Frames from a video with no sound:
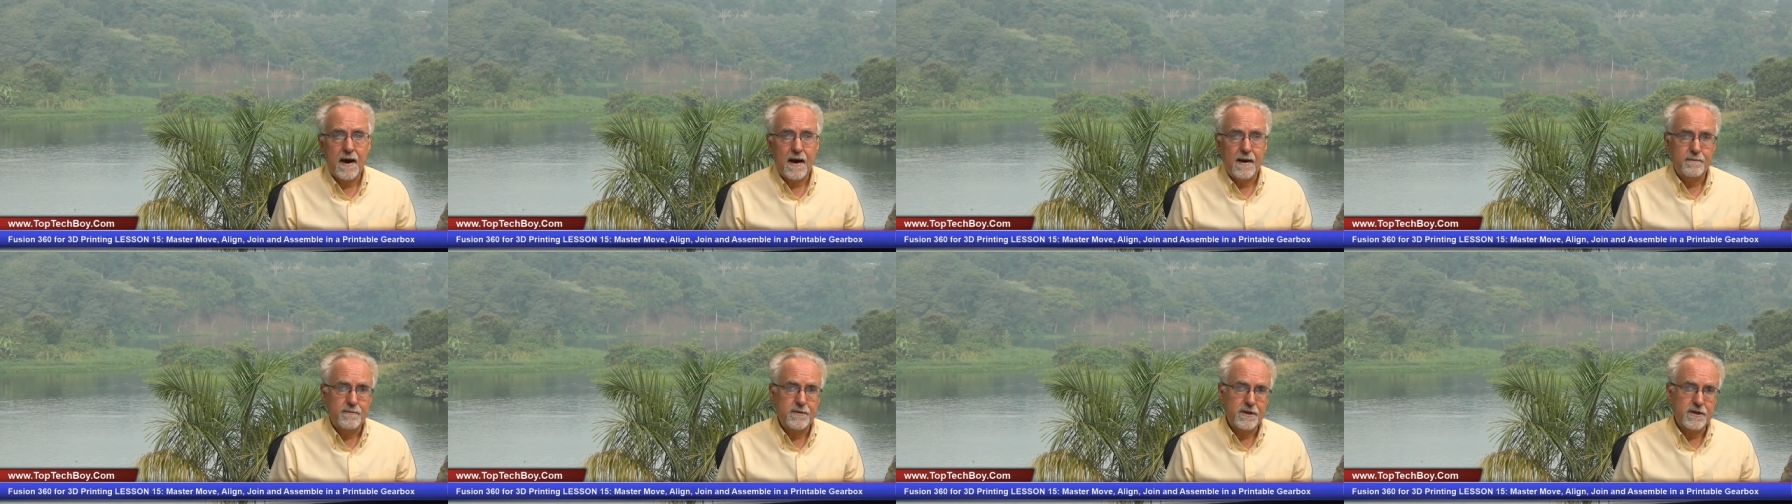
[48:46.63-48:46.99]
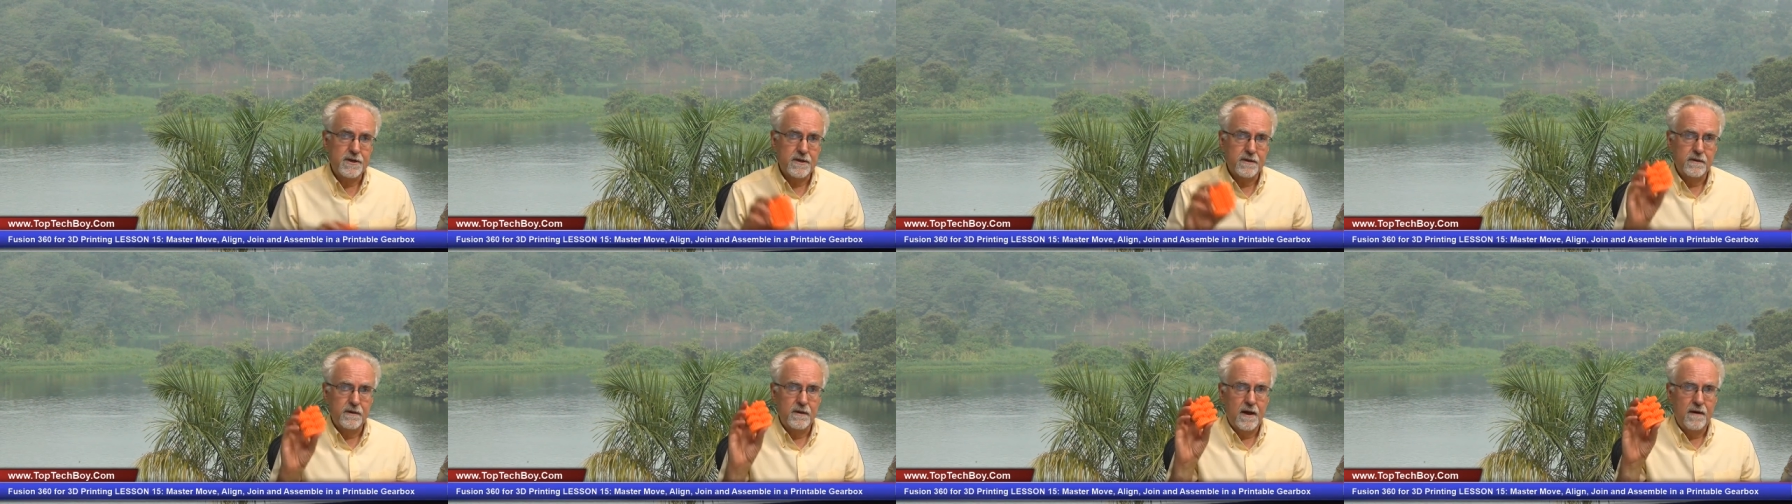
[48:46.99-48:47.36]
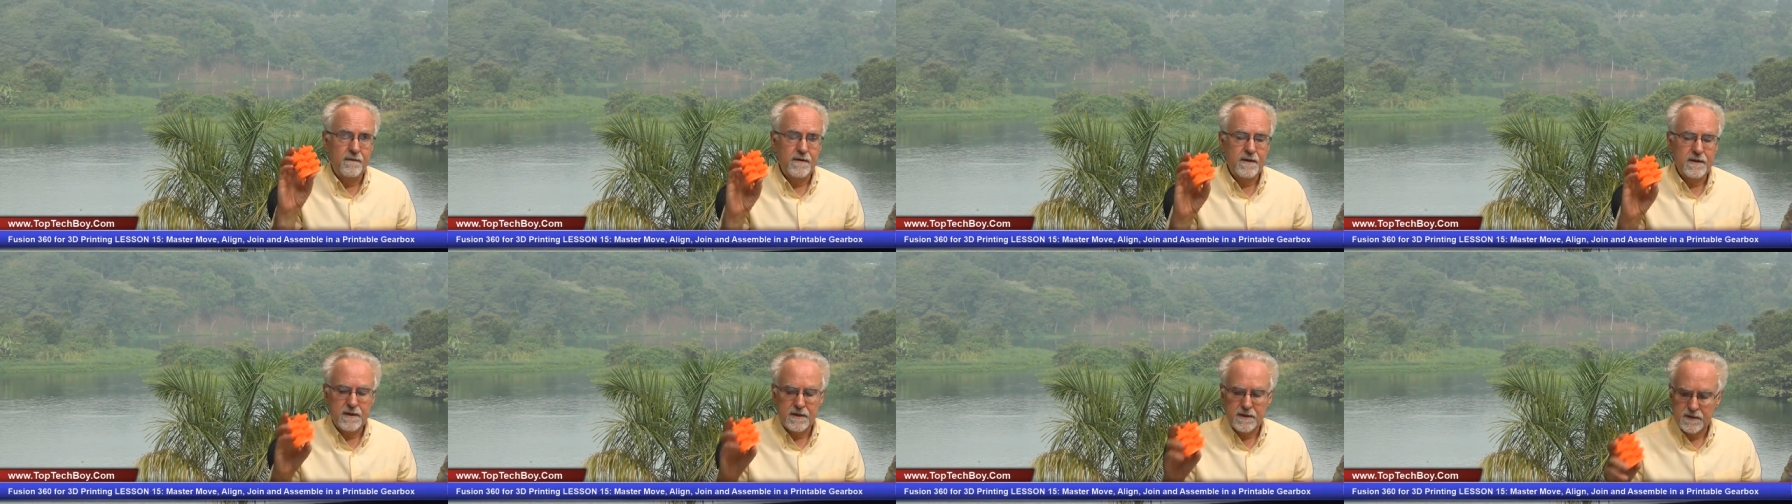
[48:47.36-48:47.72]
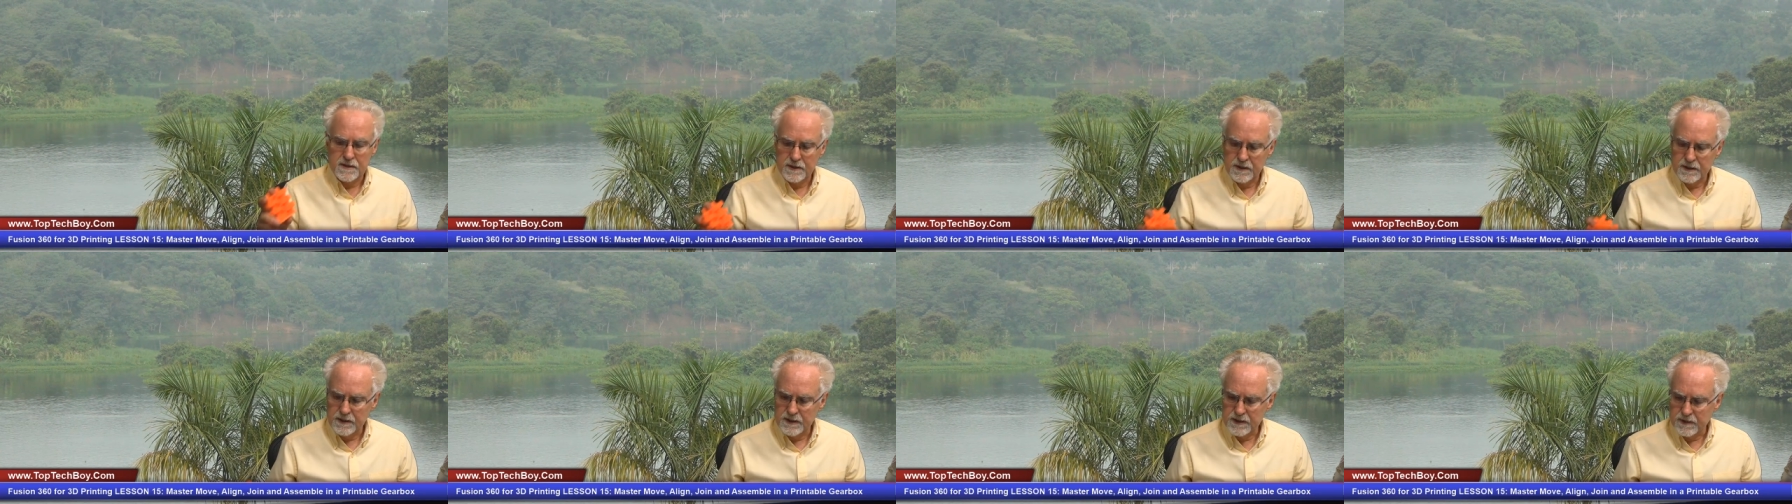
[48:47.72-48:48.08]
I'm just loving this
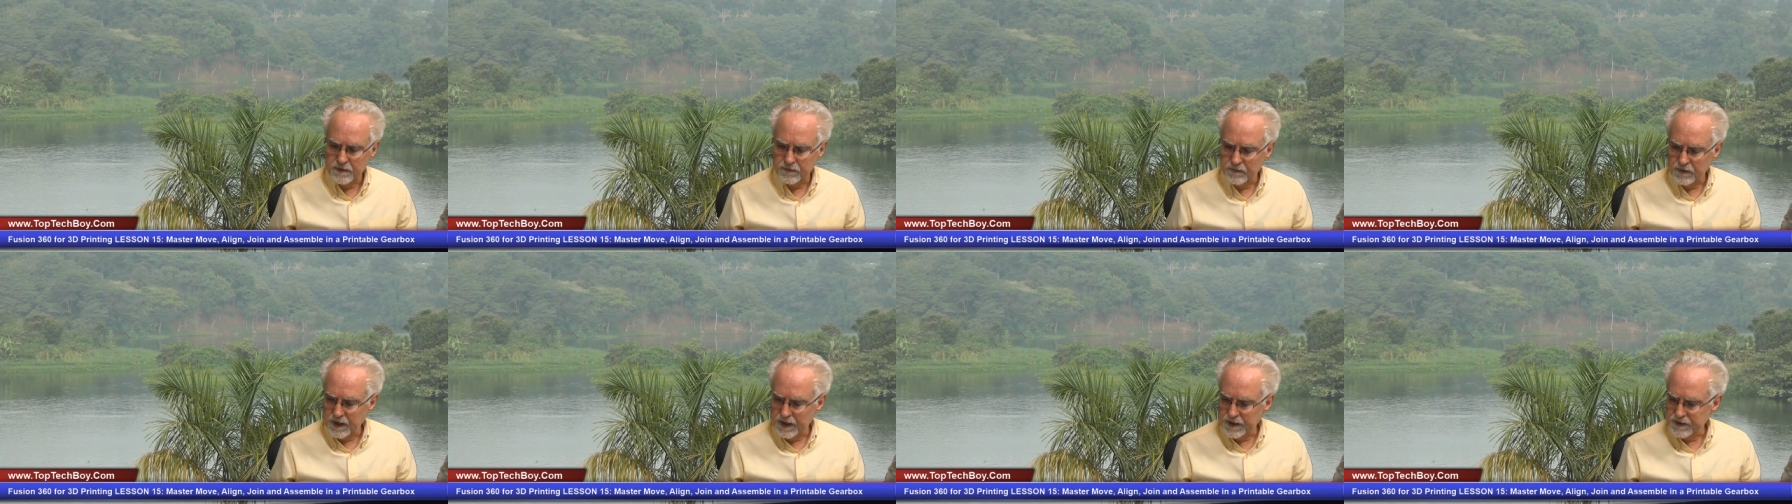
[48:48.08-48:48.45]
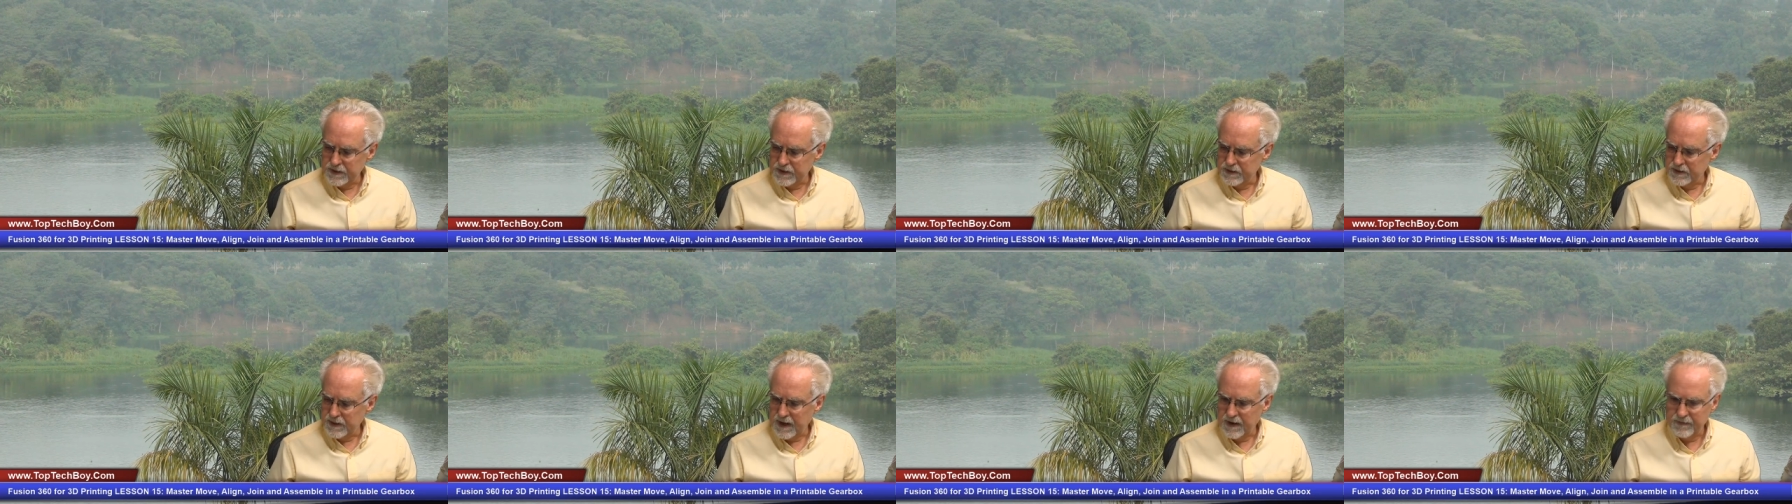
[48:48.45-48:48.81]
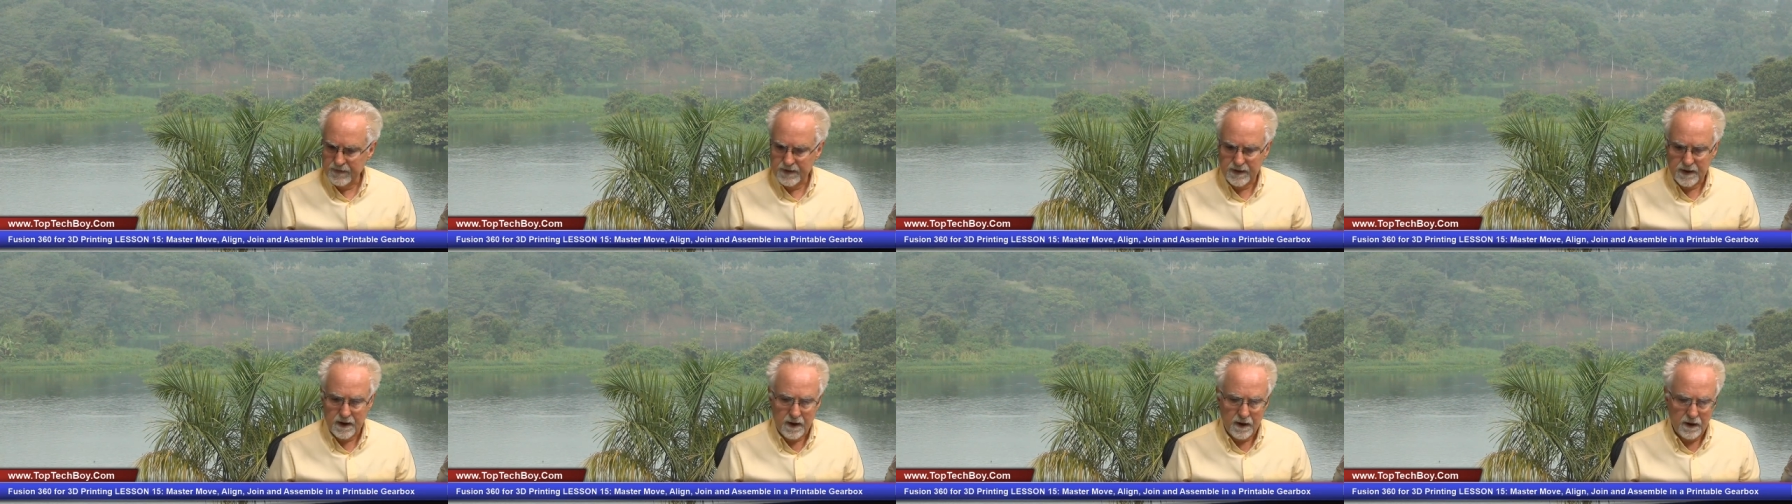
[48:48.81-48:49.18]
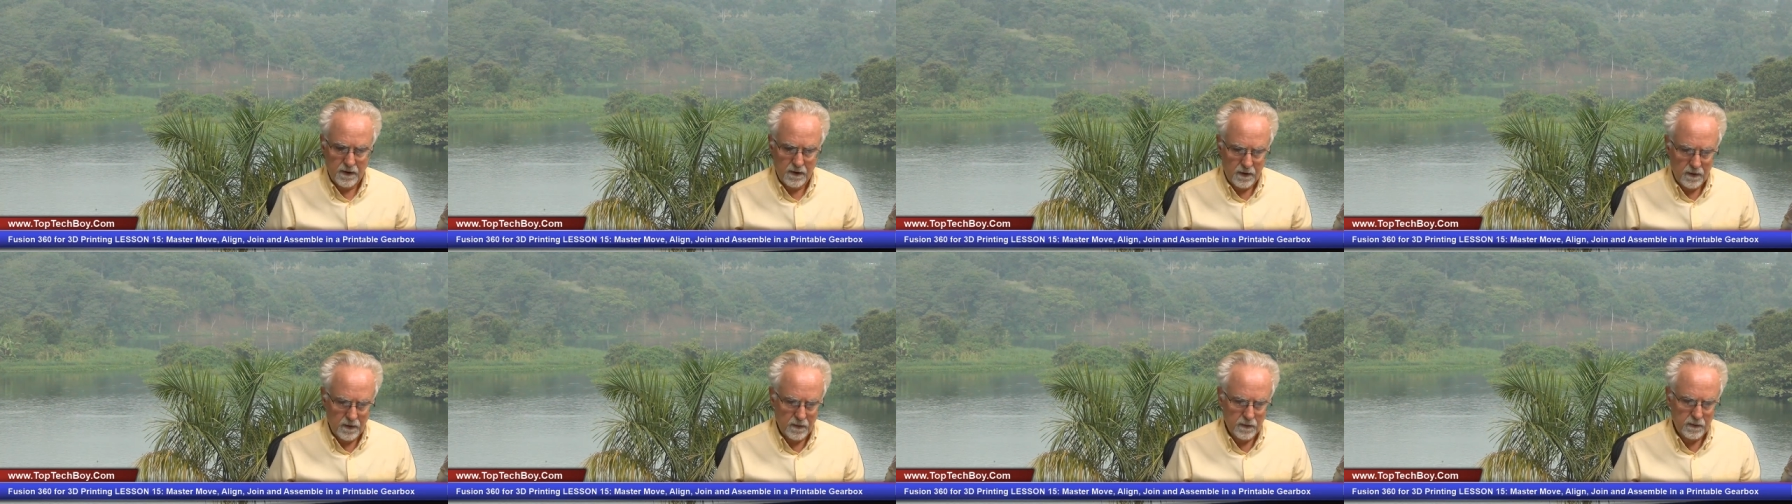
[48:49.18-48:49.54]
series of lessons, having a
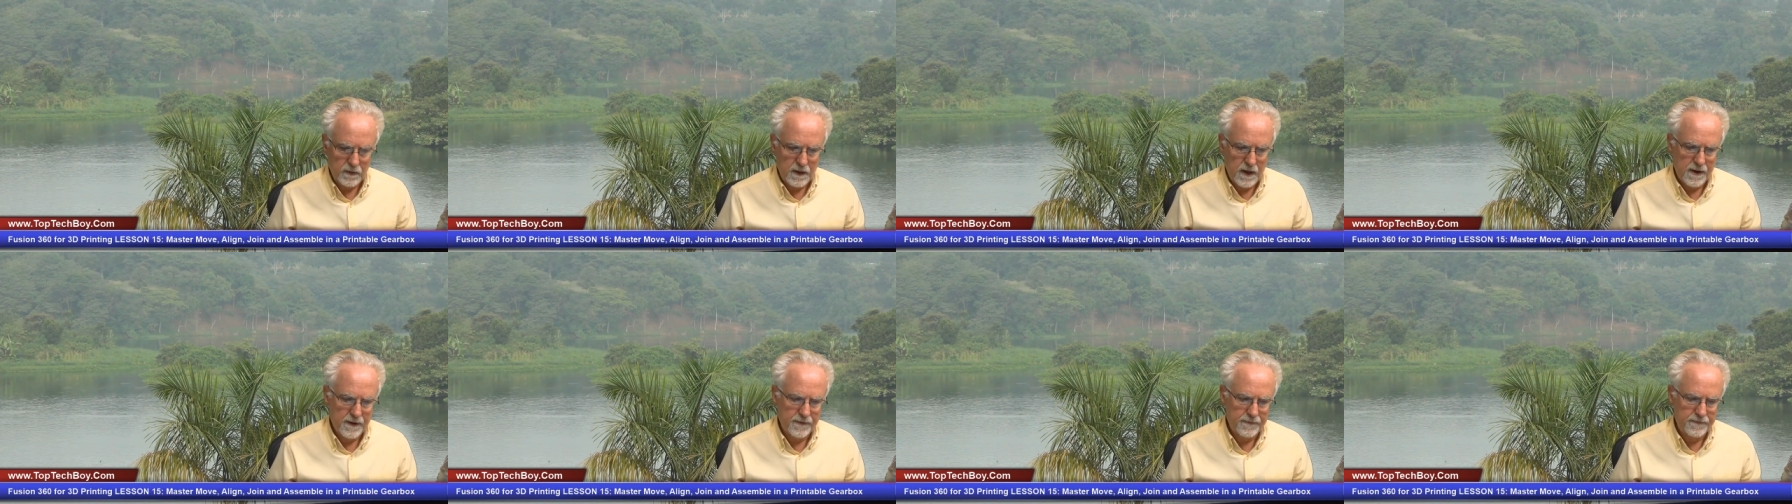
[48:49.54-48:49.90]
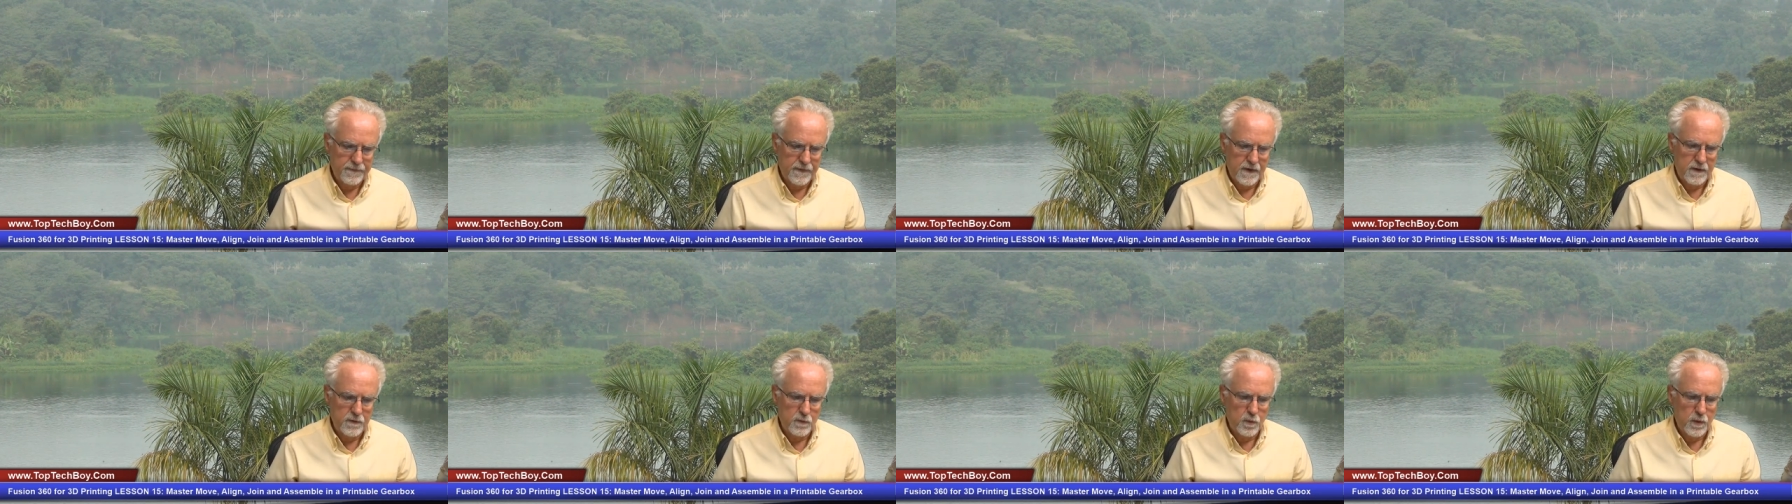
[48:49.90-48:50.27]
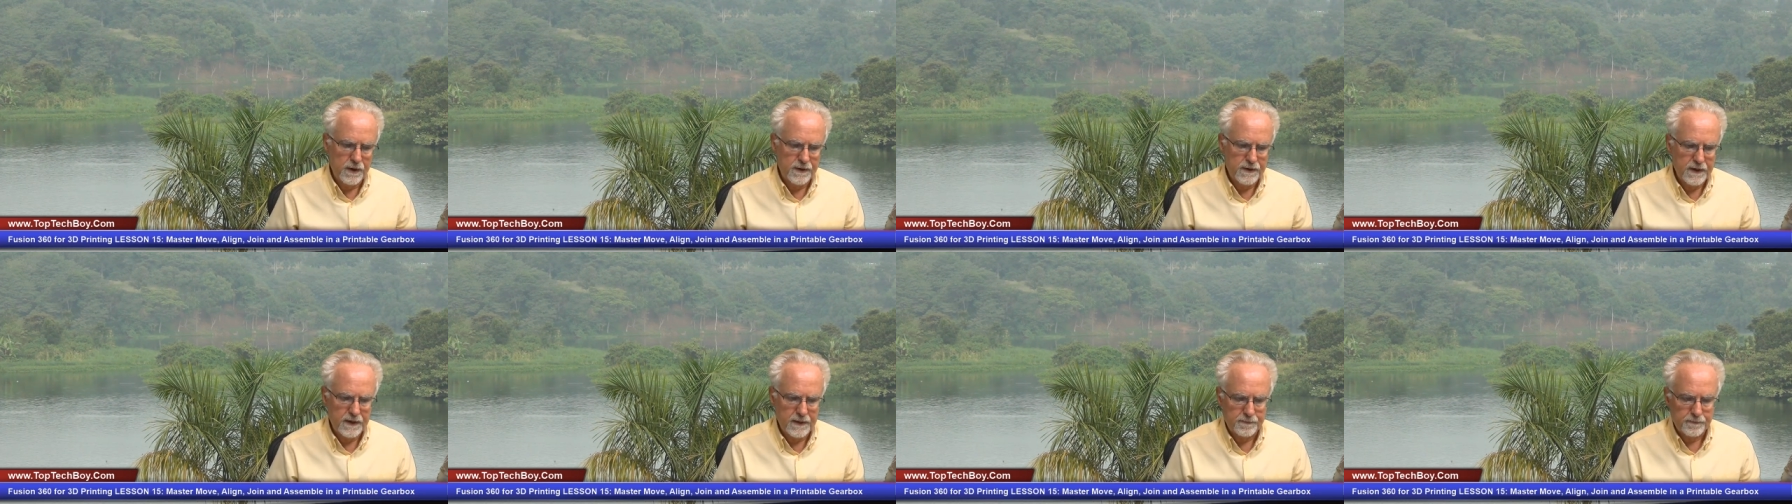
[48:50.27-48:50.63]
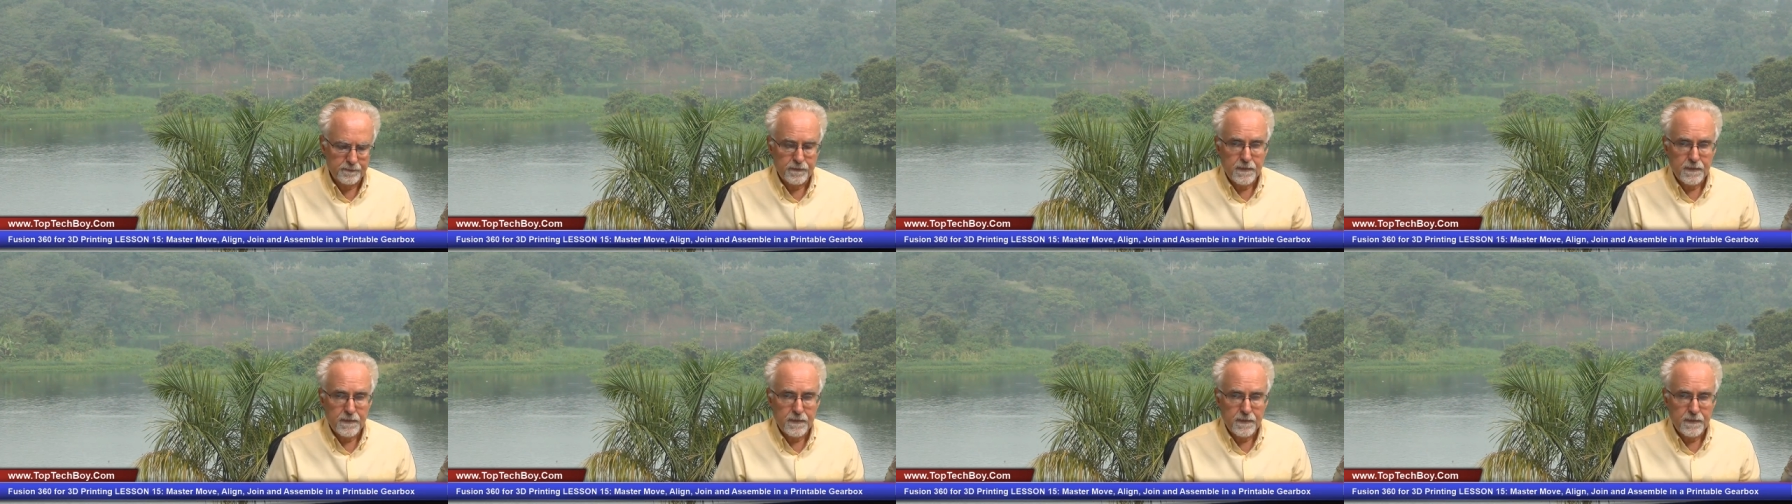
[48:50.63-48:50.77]
whole lot of fun with it.